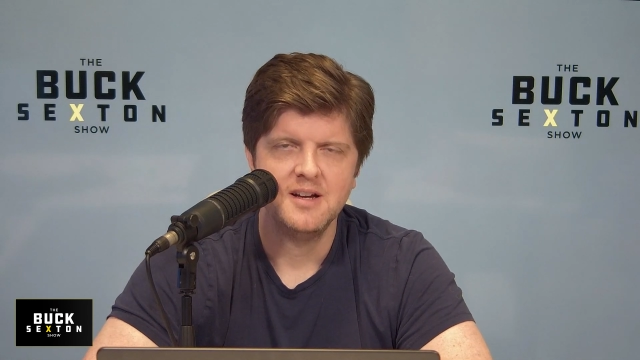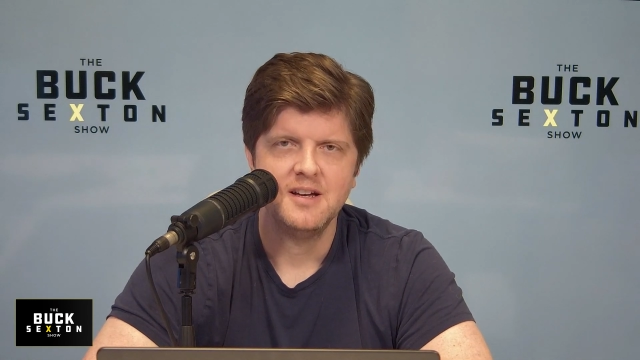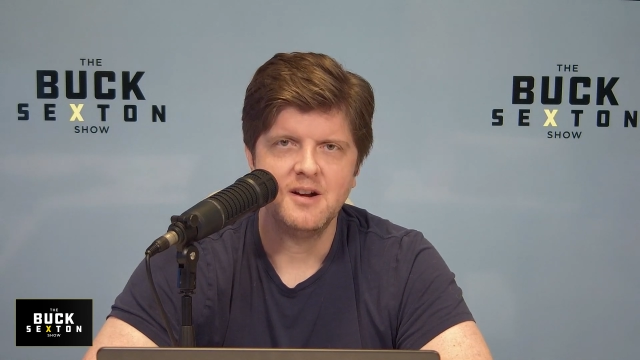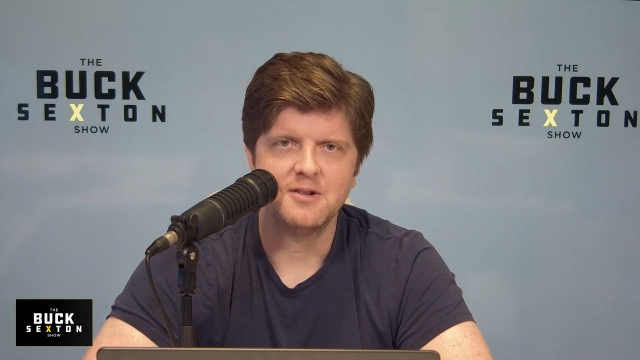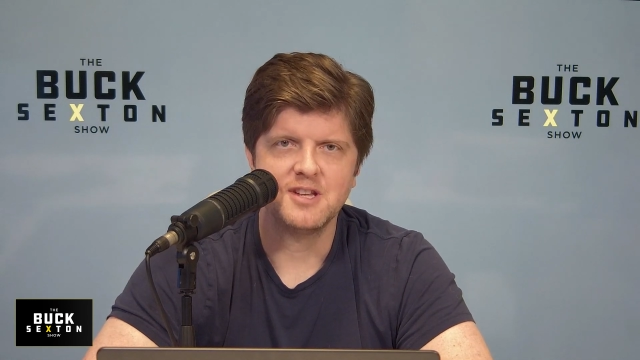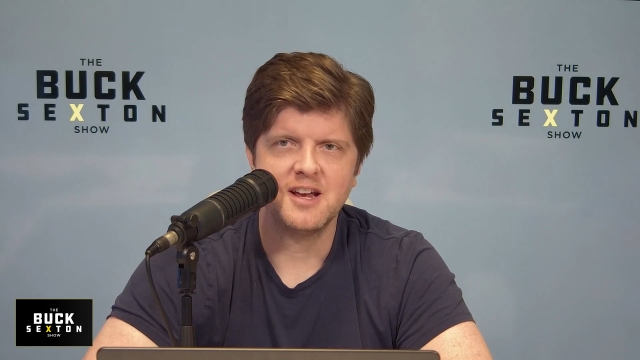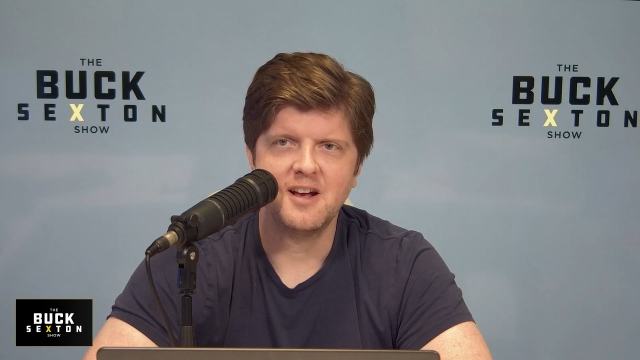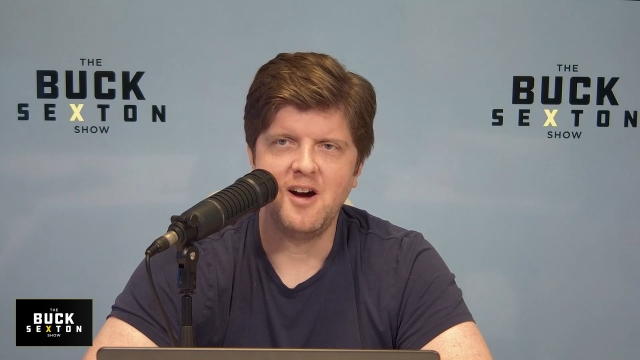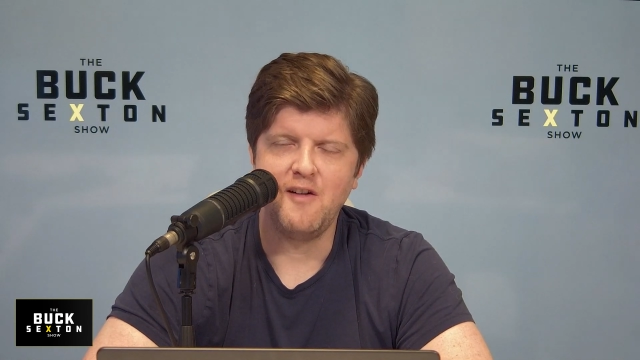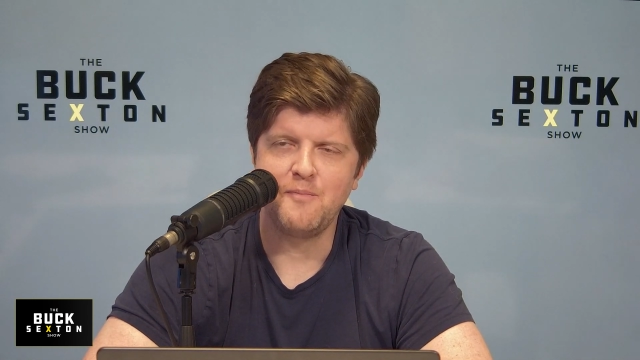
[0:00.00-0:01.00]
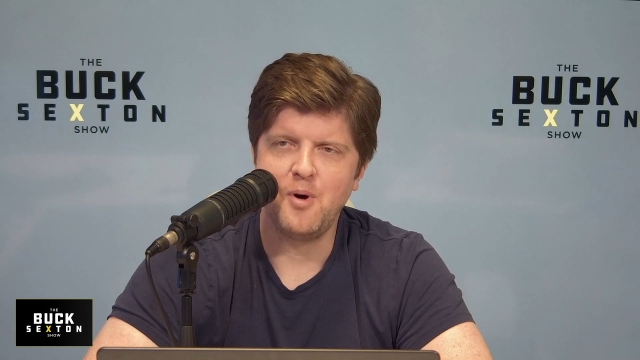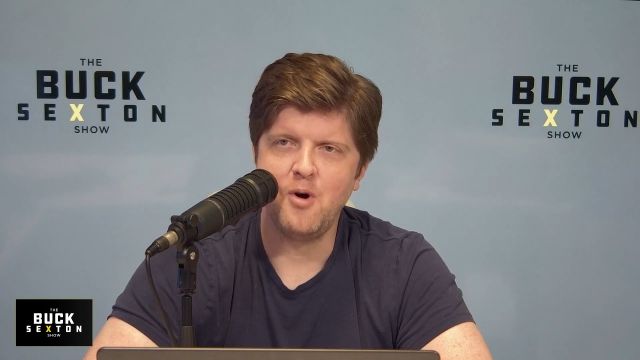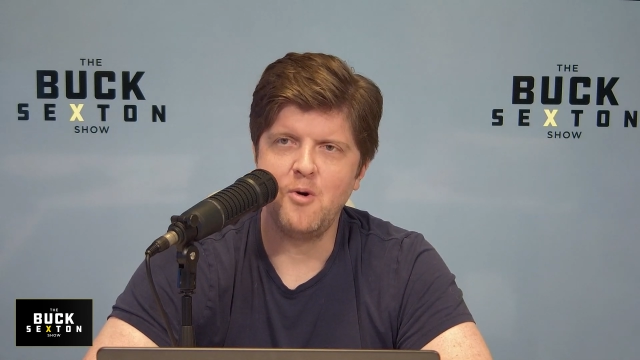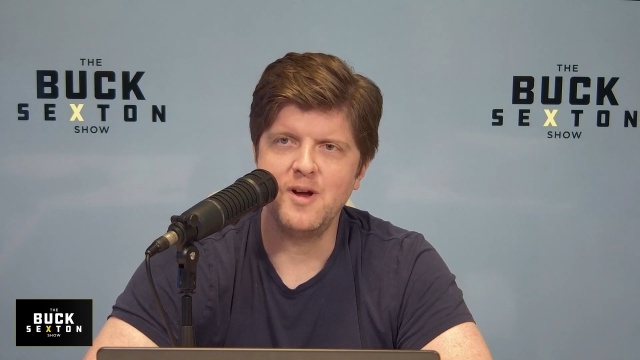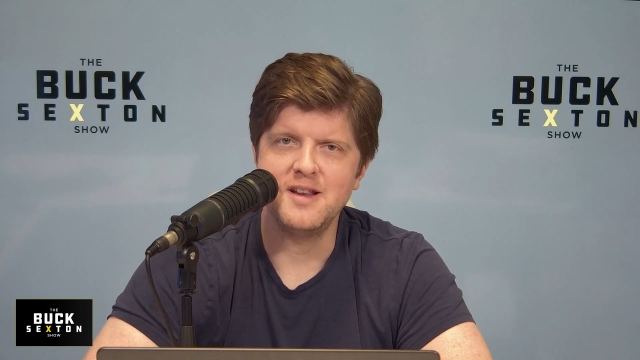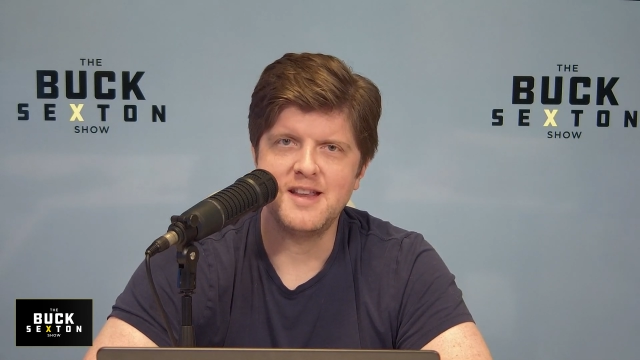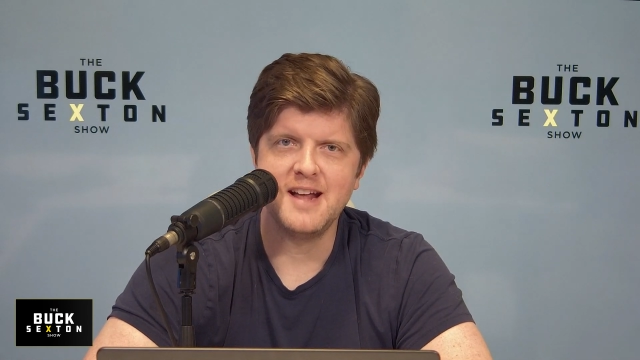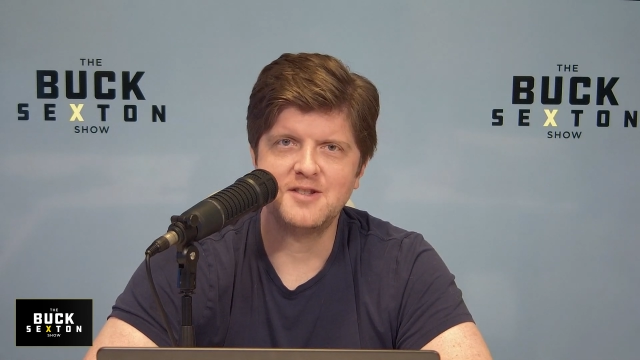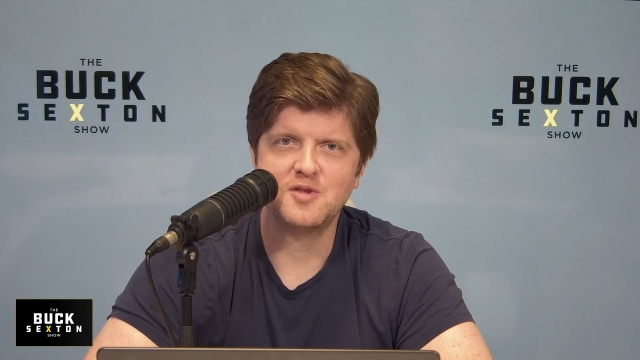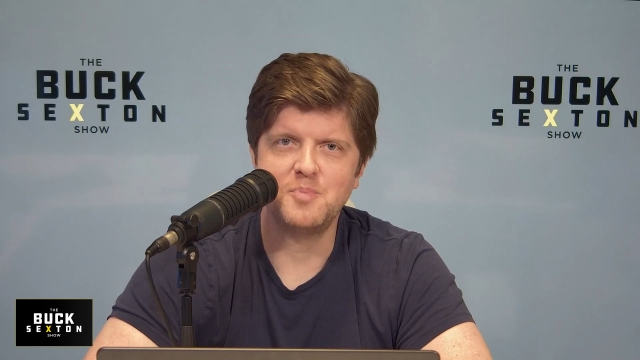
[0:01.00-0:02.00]
It's like HuffPo and
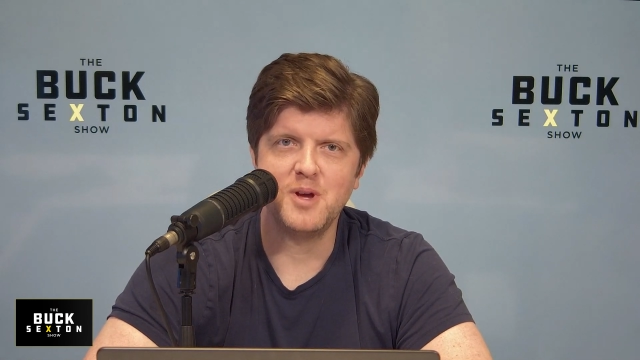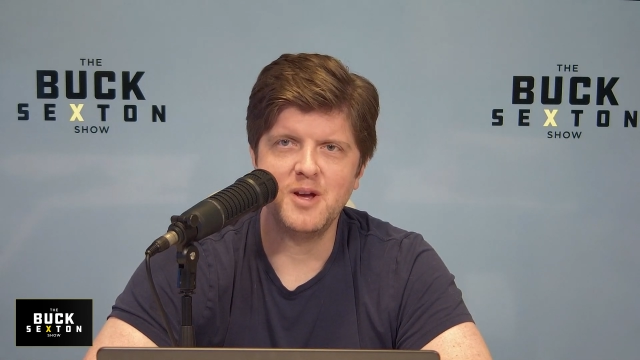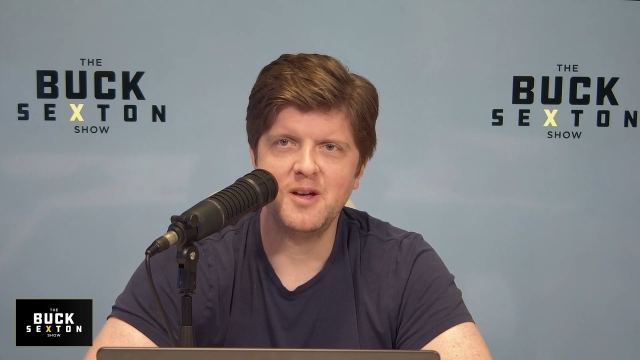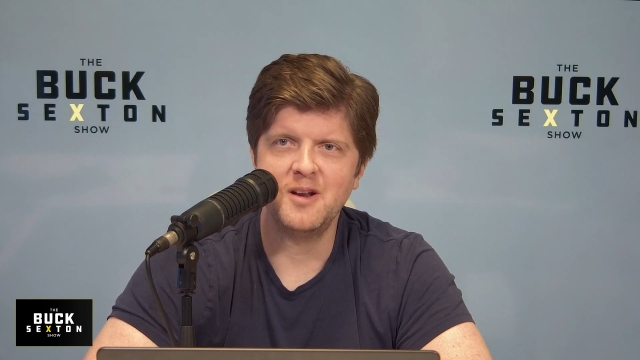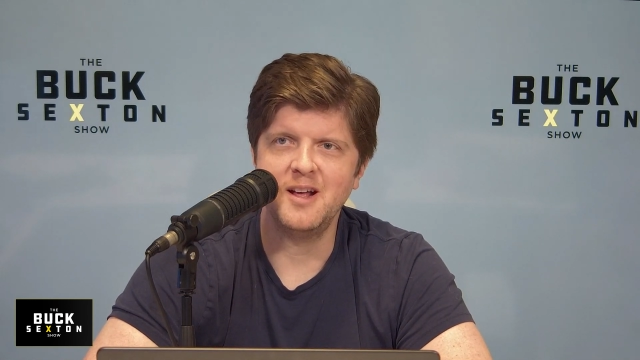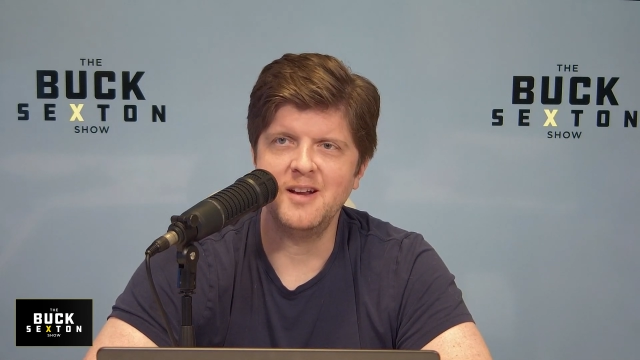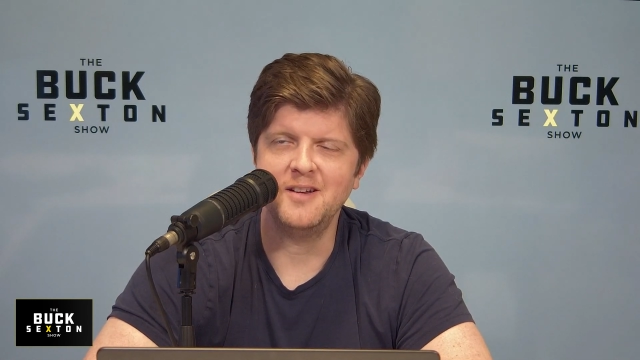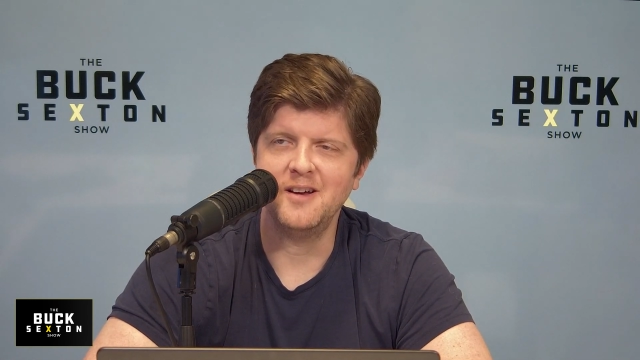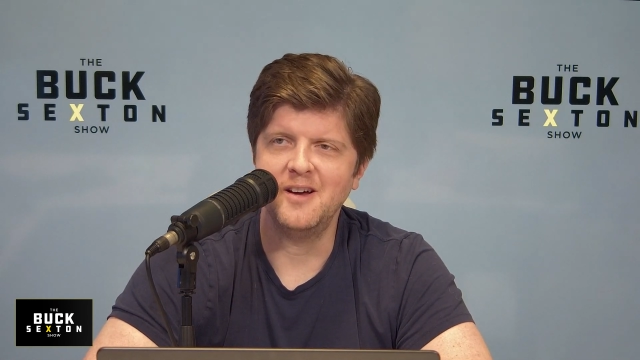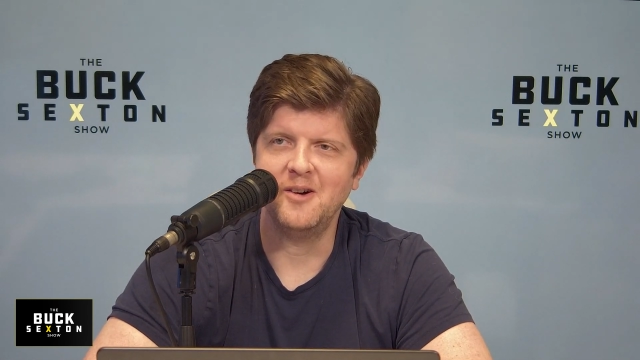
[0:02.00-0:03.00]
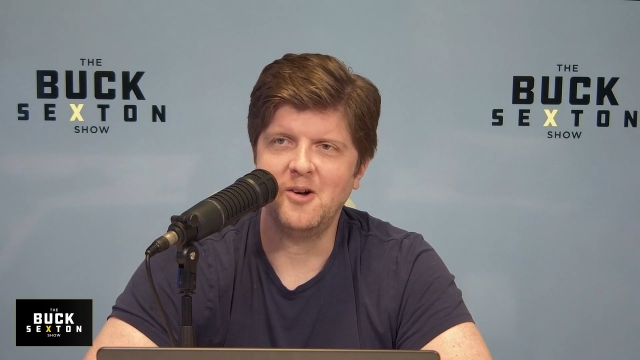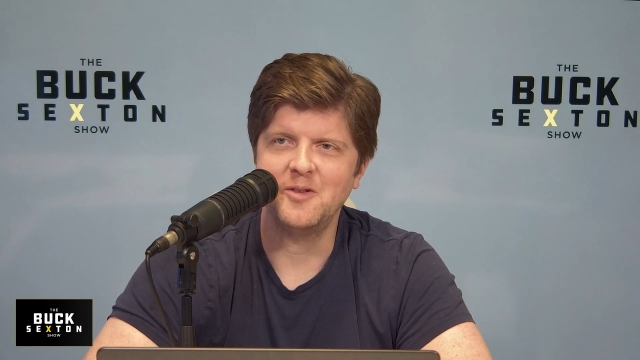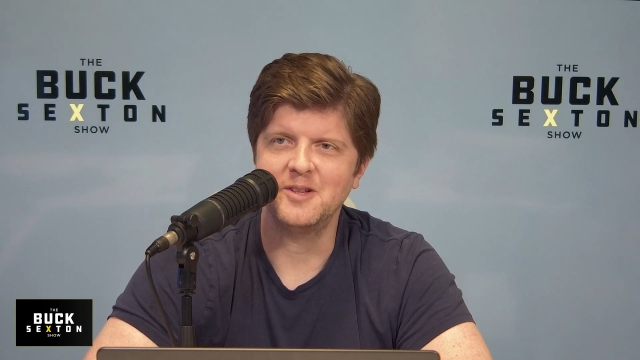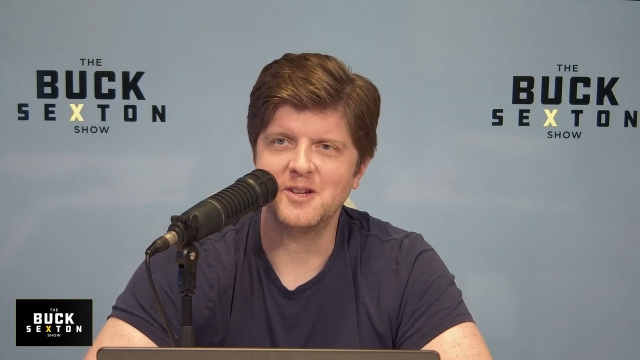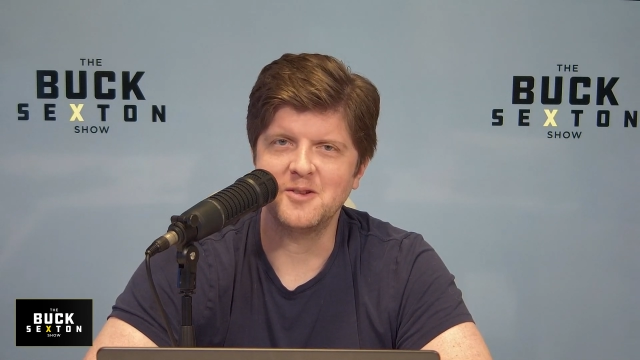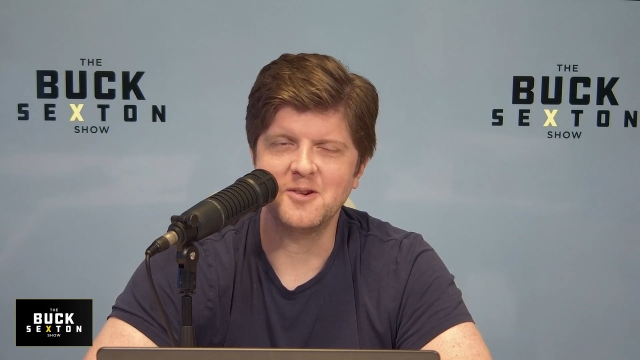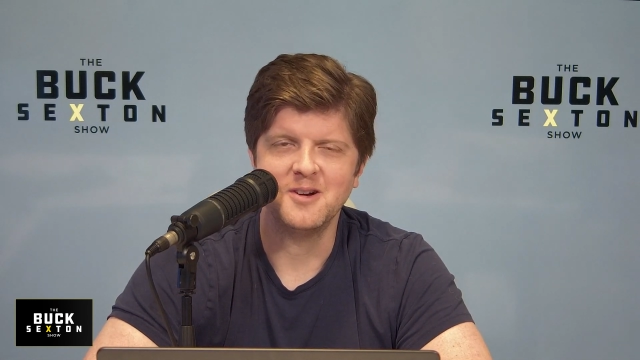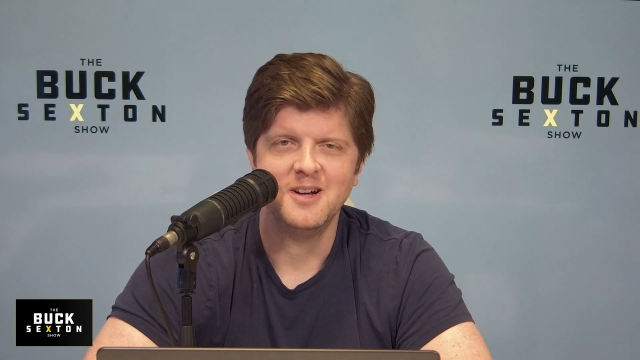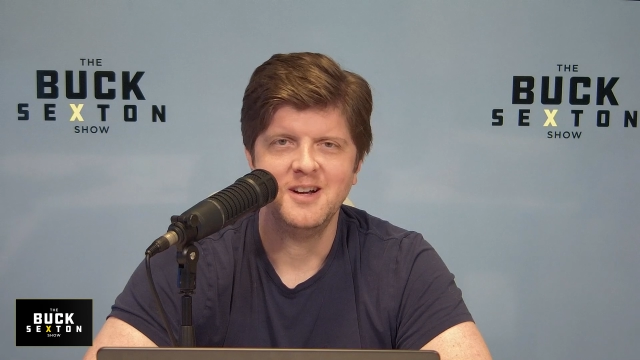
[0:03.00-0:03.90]
Deadspin and all these other